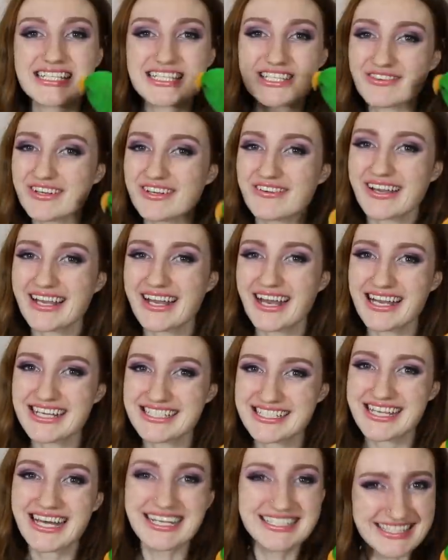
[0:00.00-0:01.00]
So anyway
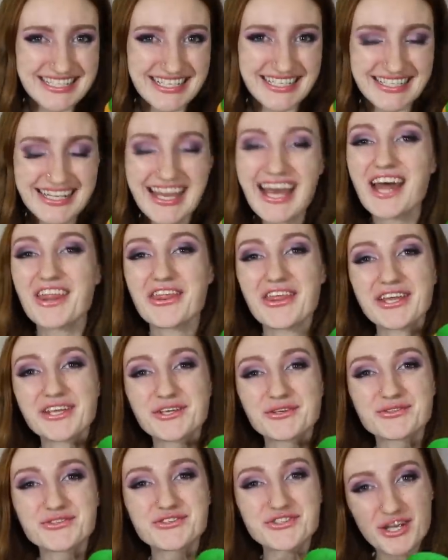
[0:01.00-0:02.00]
guys, that's it.
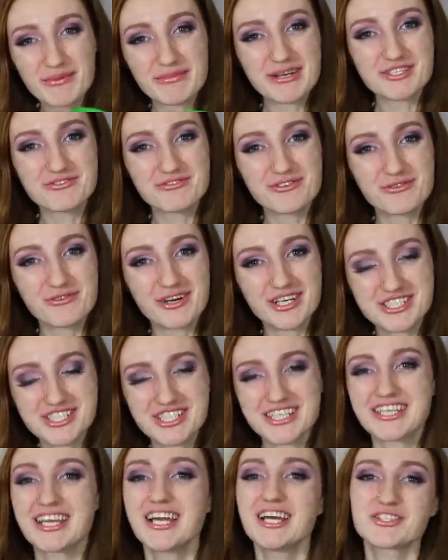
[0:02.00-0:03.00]
Thank you so much for
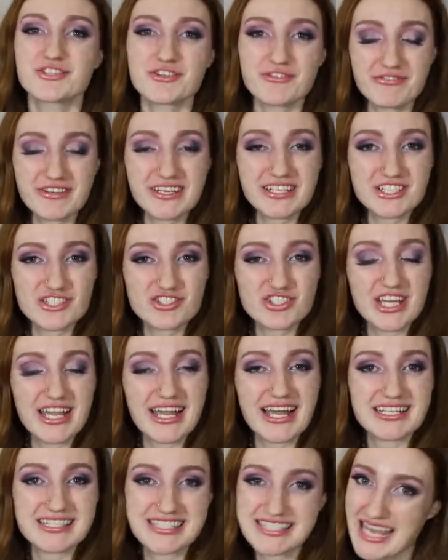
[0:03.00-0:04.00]
watching. Don't forget to
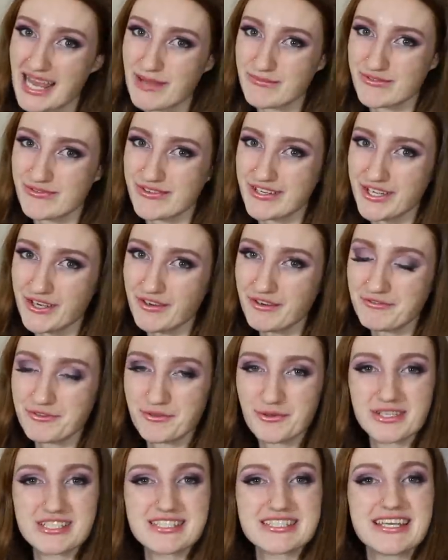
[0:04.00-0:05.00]
check out Sam's video if
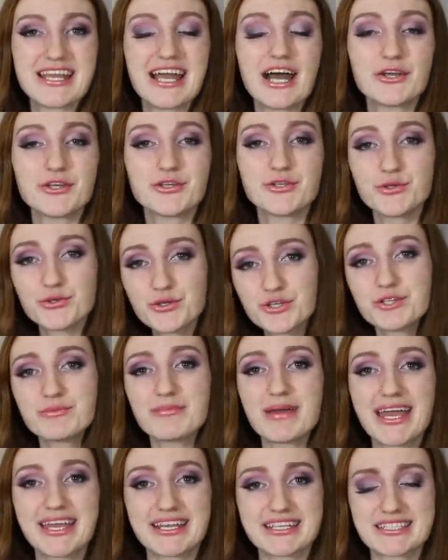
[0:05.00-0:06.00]
you want to see how you can
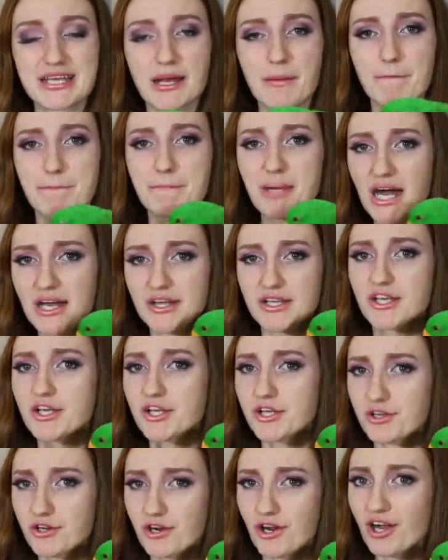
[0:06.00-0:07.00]
make some punk
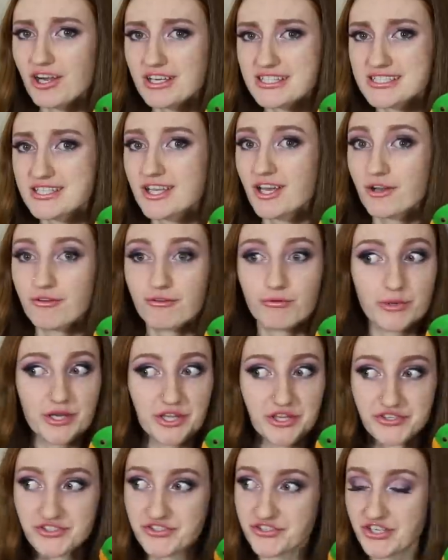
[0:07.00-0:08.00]
Crocs
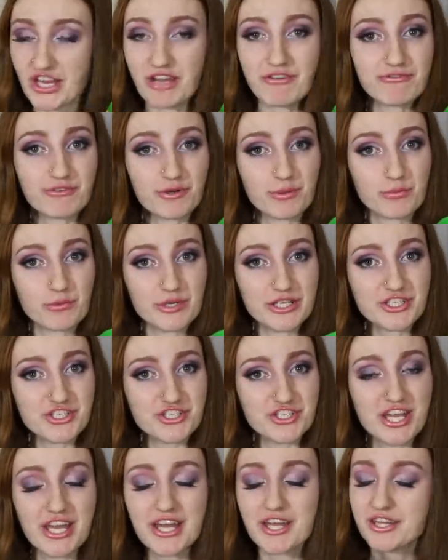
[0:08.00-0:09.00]
with stuff from
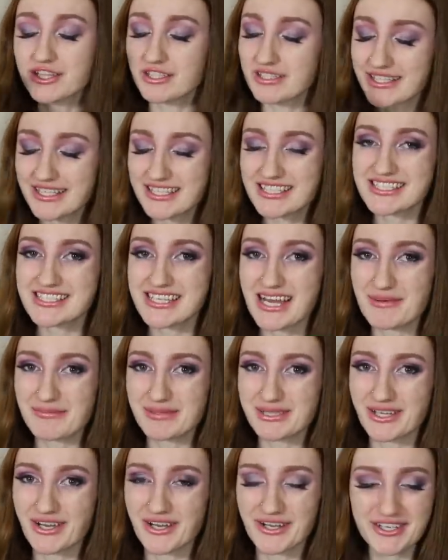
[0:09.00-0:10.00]
Wish. The link is down
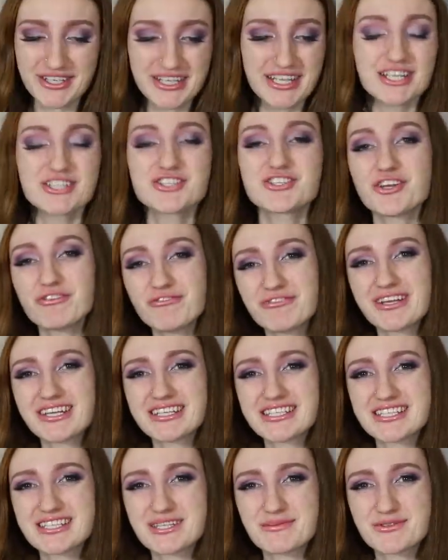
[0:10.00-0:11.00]
below. Don't
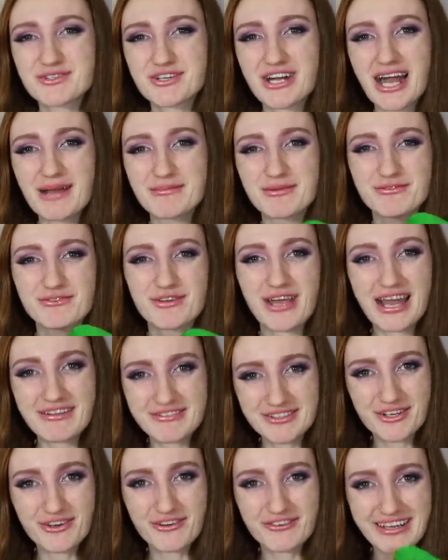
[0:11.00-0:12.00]
forget to subscribe if you
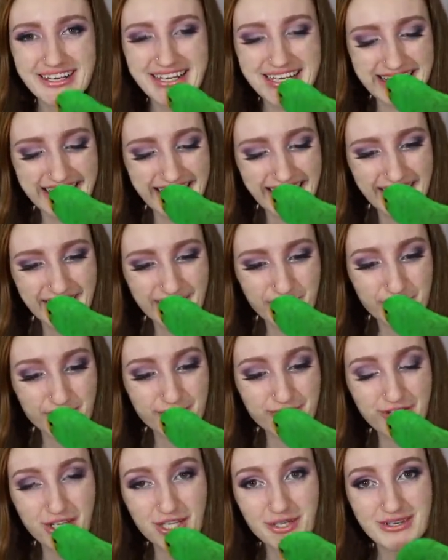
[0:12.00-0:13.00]
haven't already. You
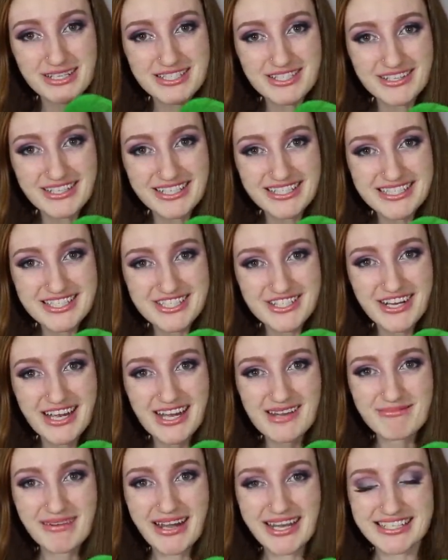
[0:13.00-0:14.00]
can follow us on
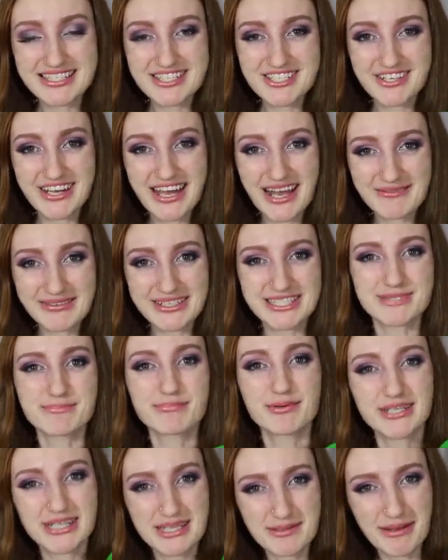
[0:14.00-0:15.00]
Instagram. My Instagram is
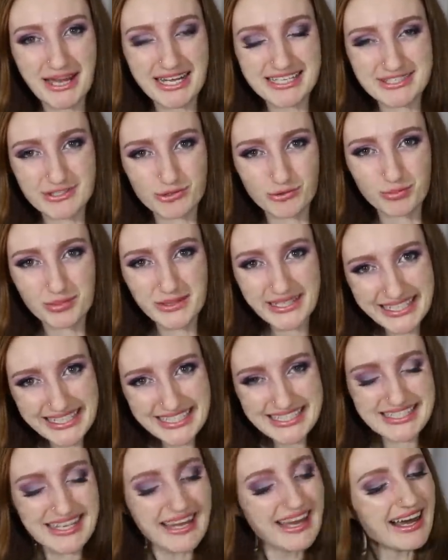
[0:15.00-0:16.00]
Pretty Pastel
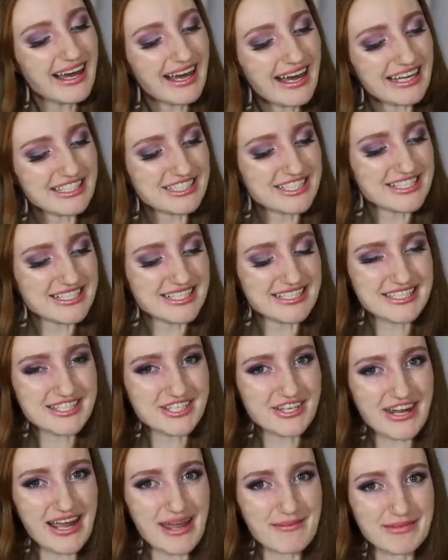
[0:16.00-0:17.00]
Please. Archie's
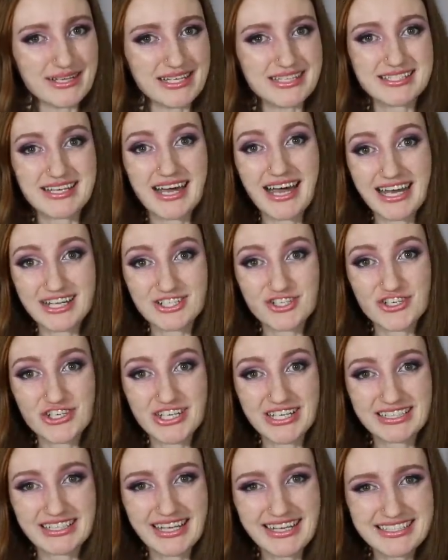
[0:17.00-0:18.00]
Instagram is
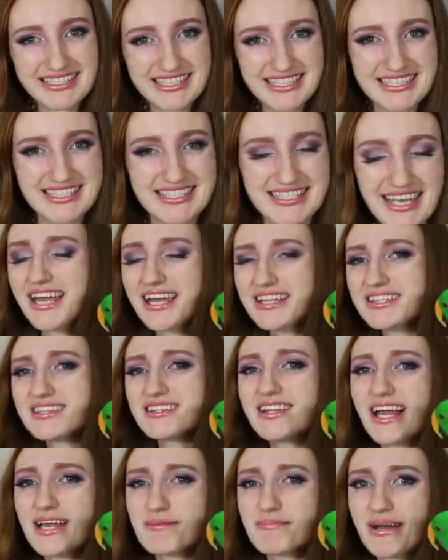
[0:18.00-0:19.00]
Archie Eclectus. Hit
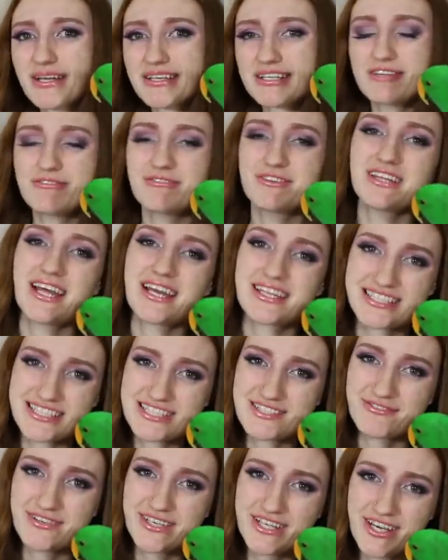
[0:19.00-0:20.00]
the like button if you like
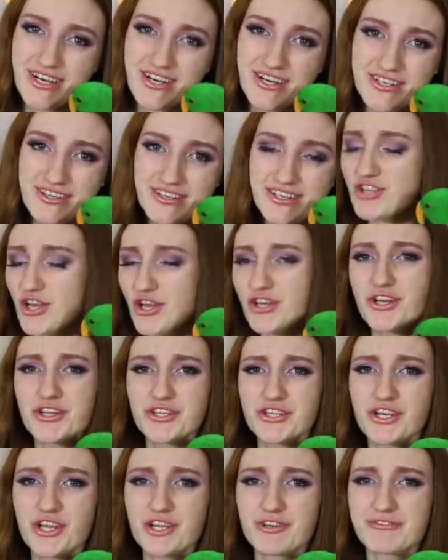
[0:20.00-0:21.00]
this video. Turn
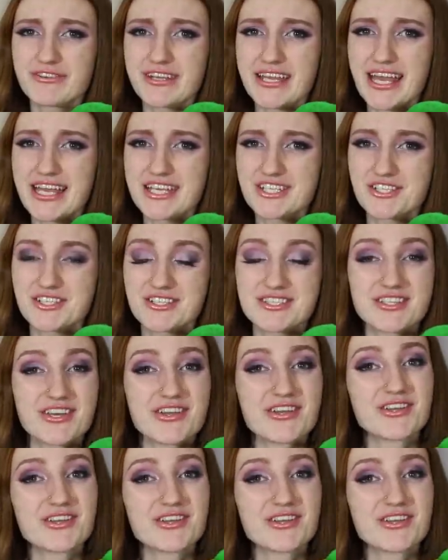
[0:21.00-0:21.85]
on the notifications so